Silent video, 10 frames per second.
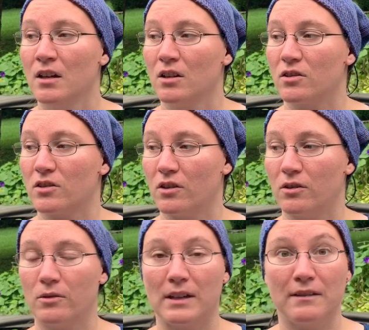
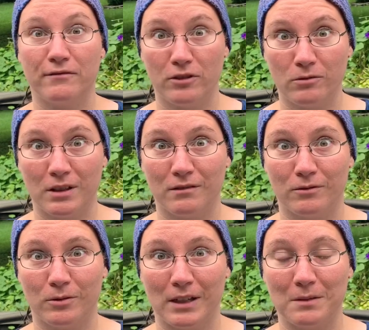So if you can
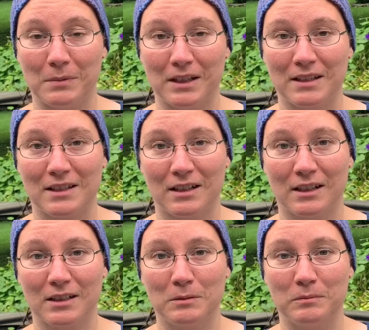avoid being
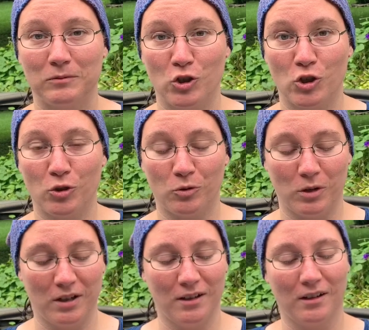stung,
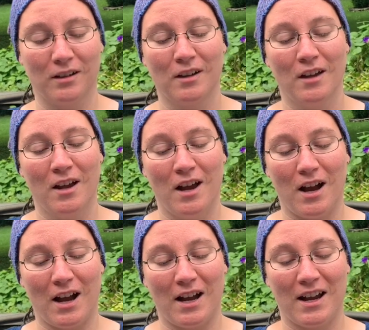do.
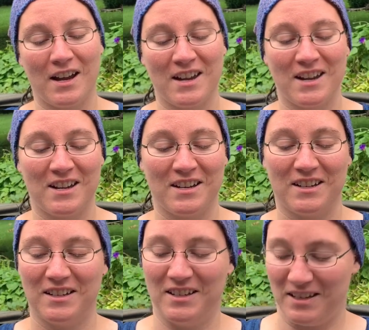
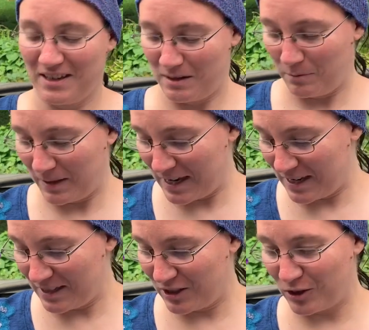I
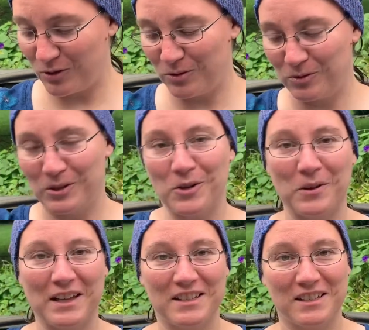plan to go
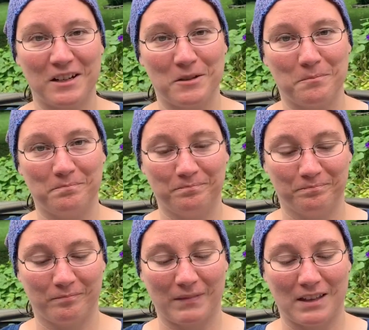get some
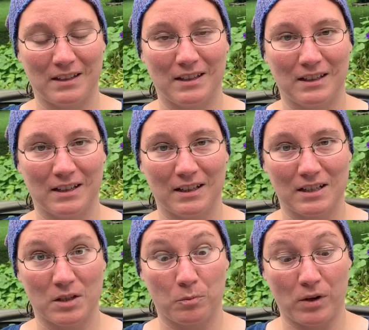
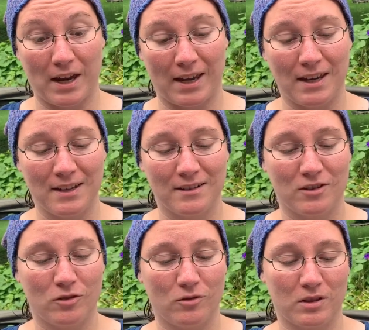spray
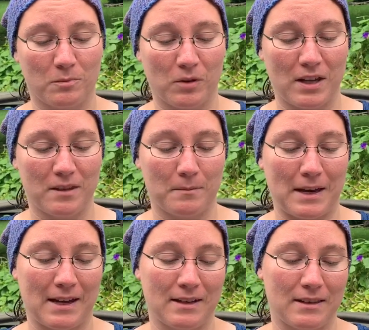to spray them
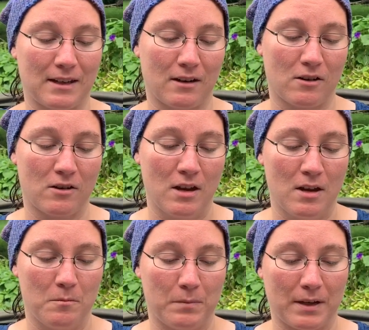out of there,
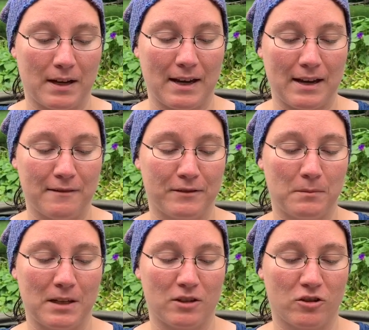but I have to
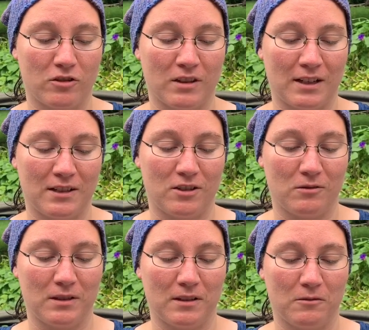make sure that I do
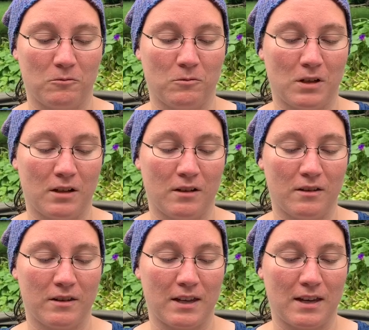it
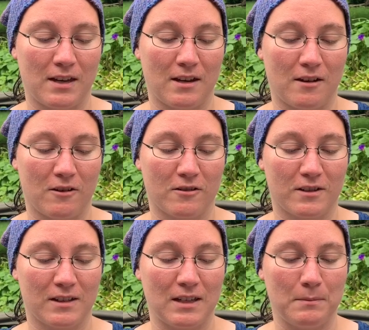while they are
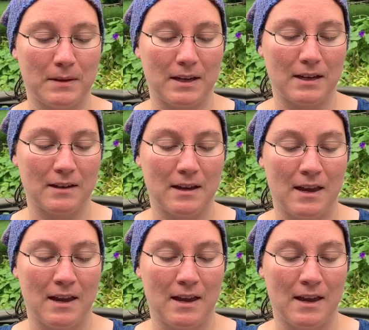sleeping.